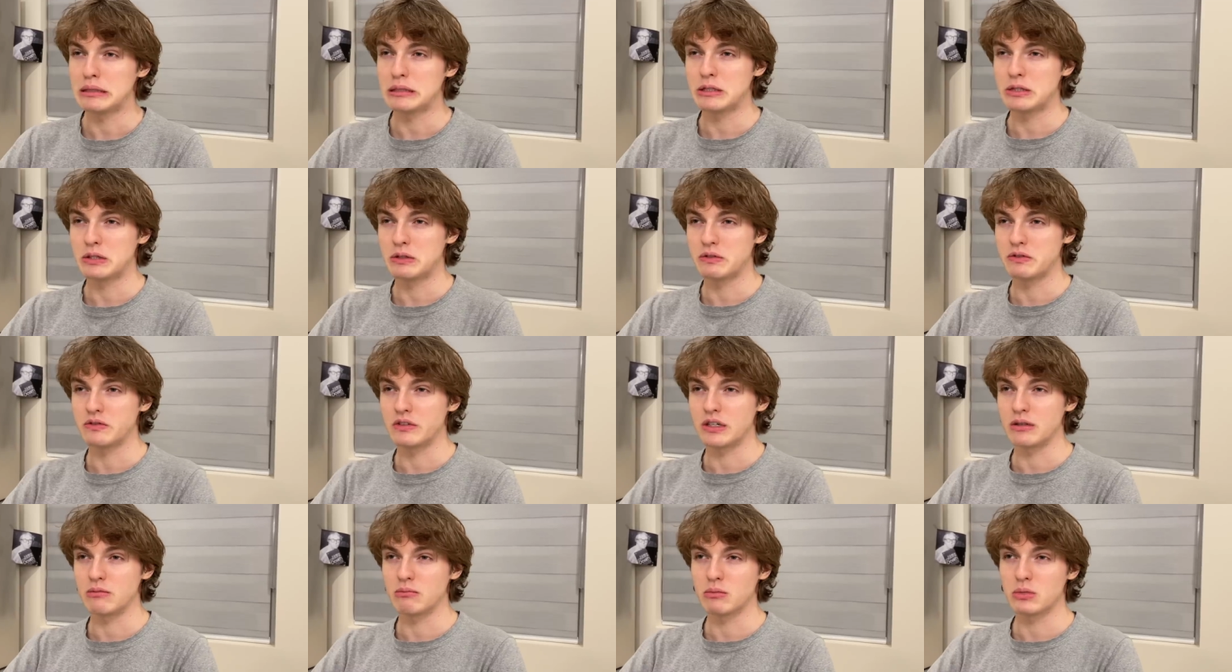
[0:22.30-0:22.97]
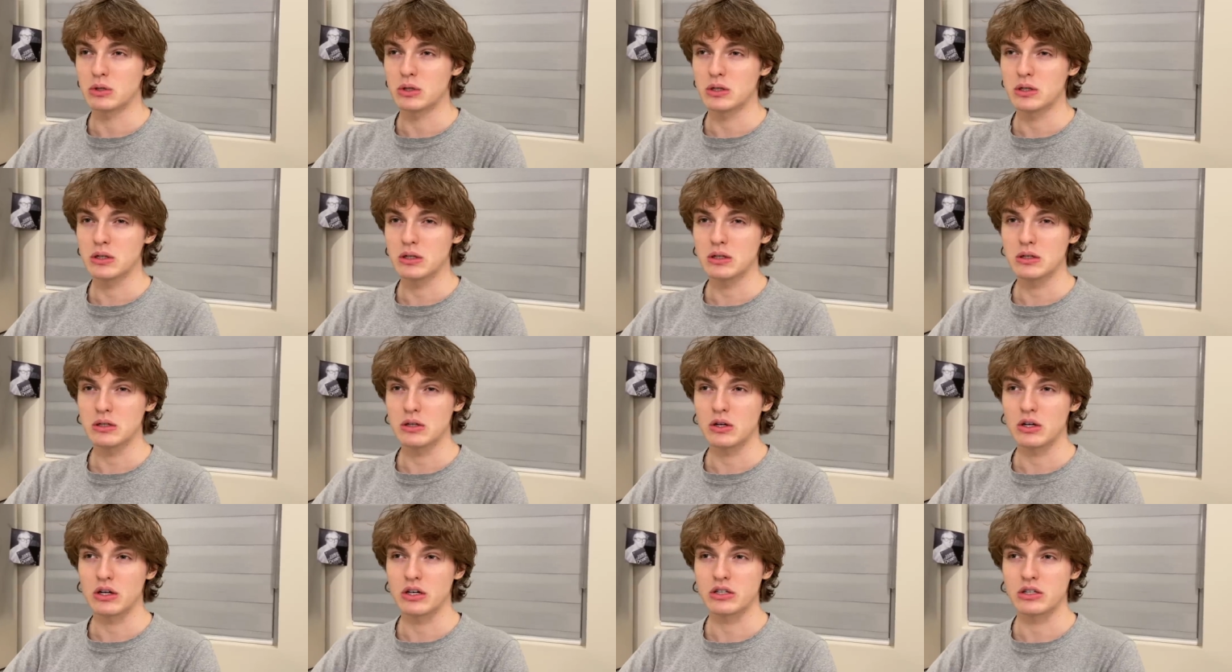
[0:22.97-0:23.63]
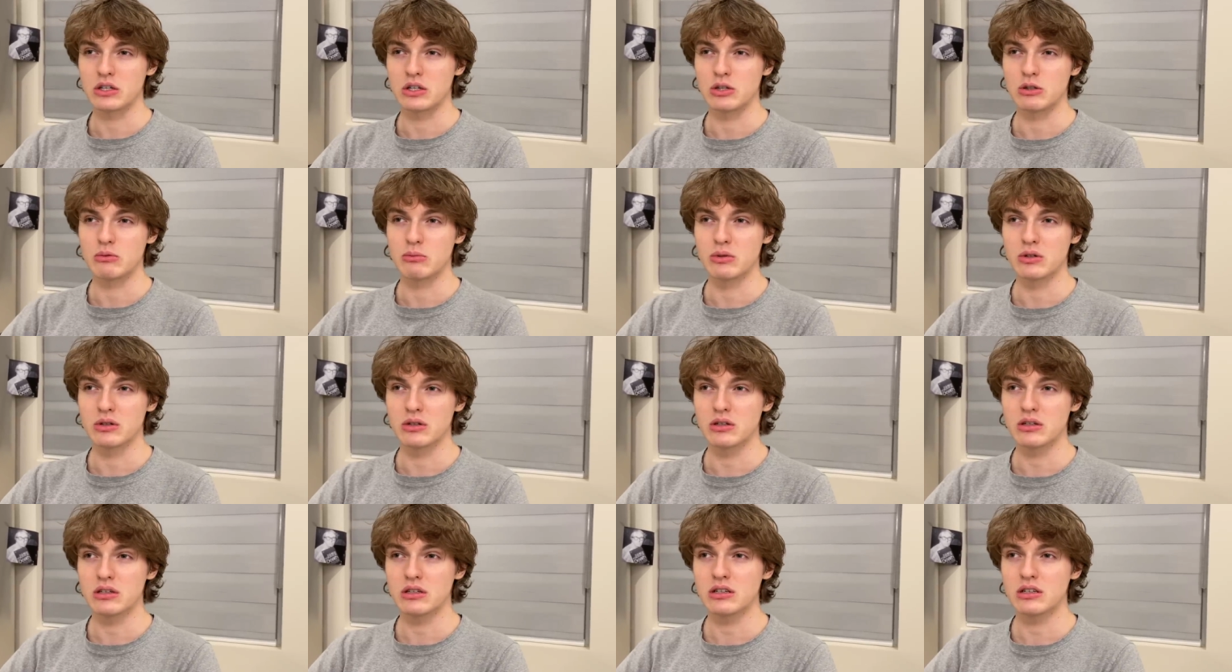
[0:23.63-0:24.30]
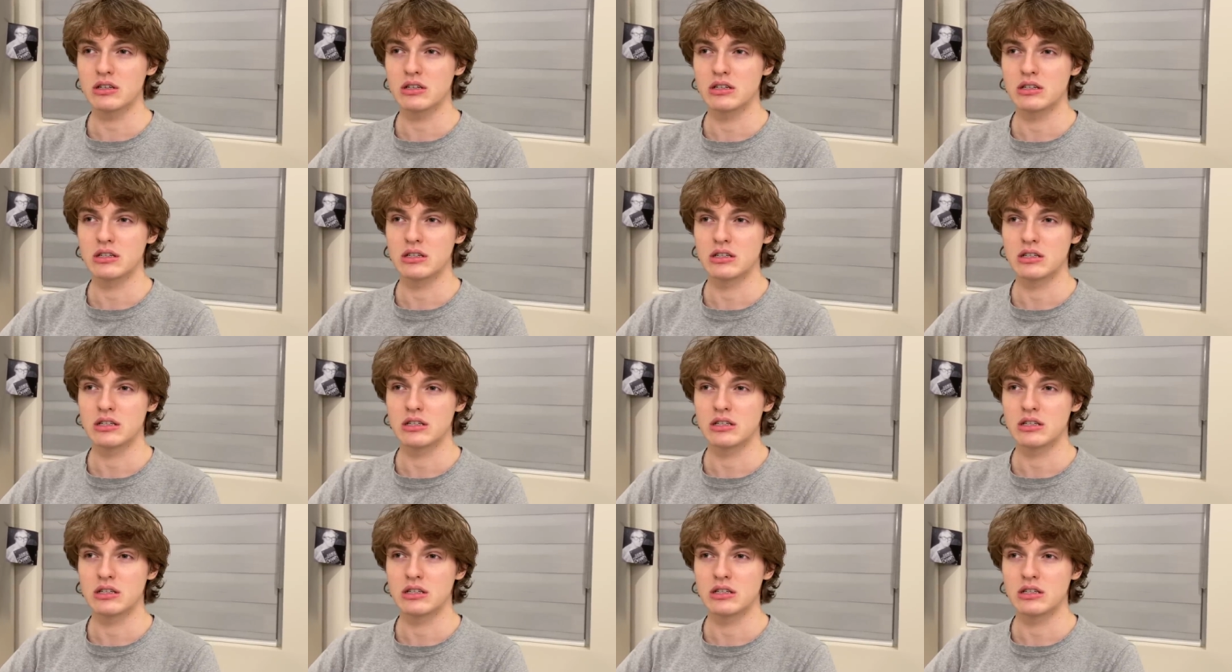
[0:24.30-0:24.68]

in November, October,